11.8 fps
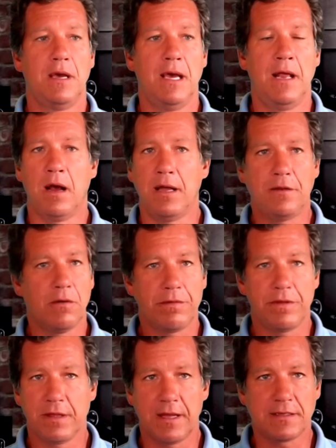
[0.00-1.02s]
And I don't
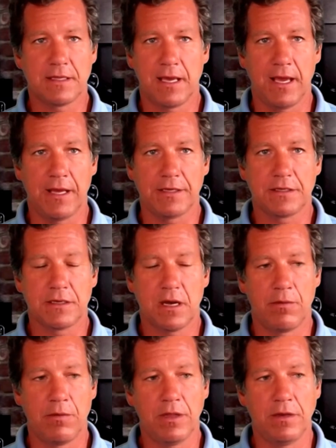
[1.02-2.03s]
think that's the case. I
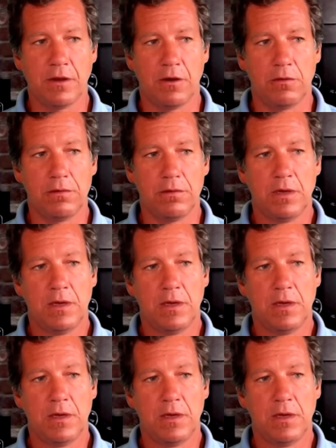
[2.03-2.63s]
really don't.